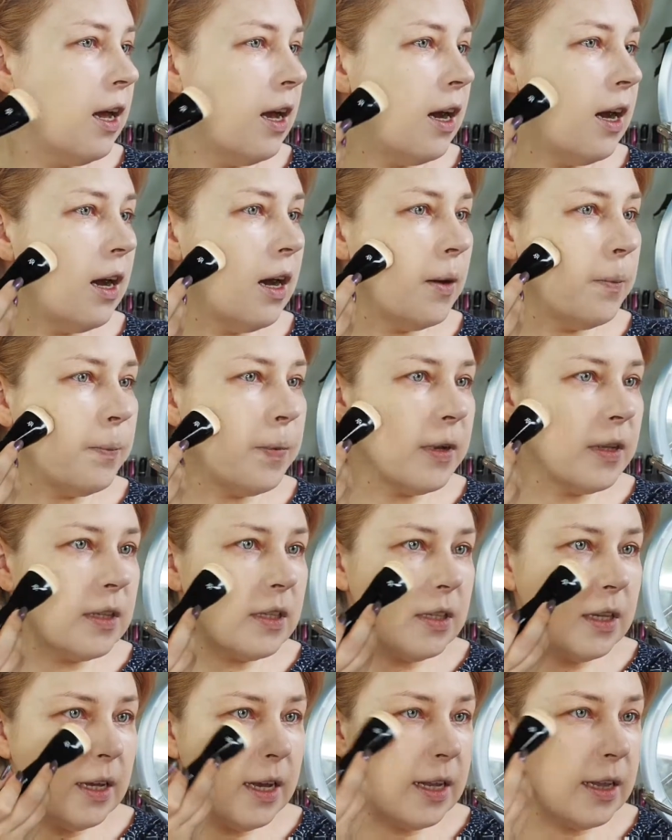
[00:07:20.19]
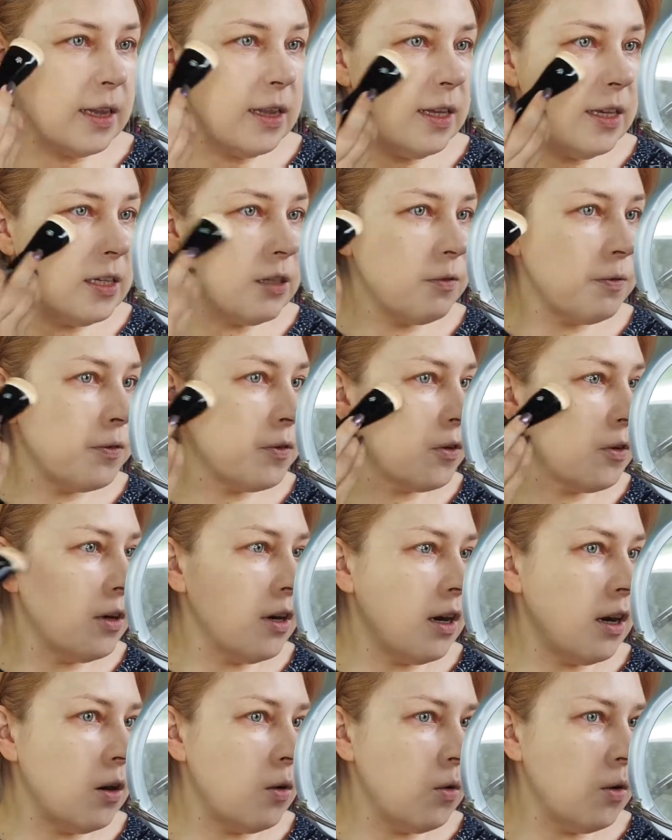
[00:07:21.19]
But at least for
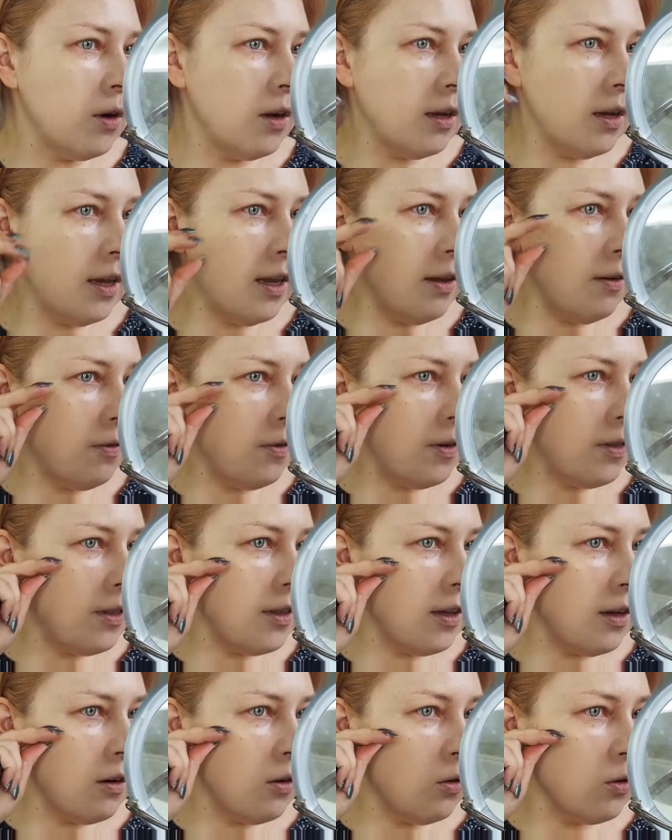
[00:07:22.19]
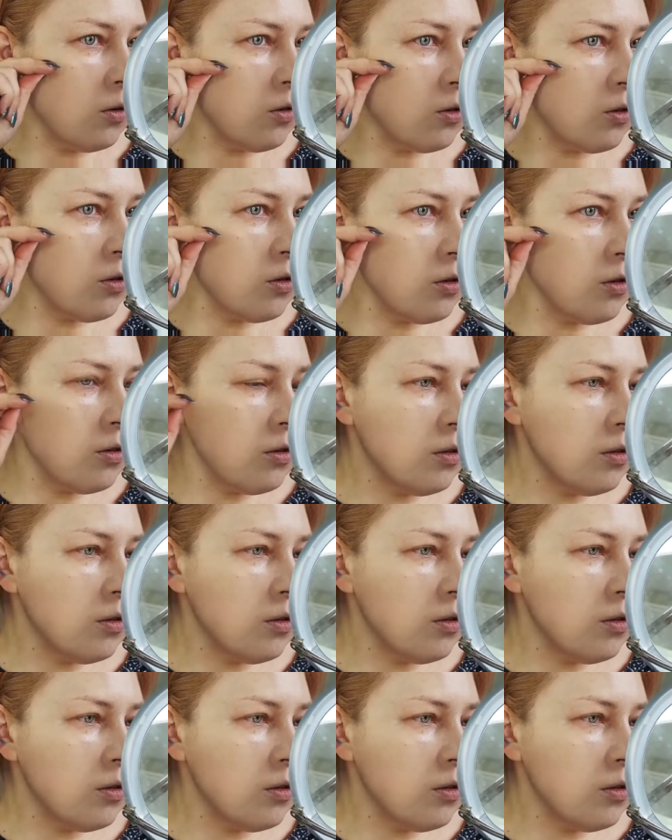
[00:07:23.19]
now, everything looks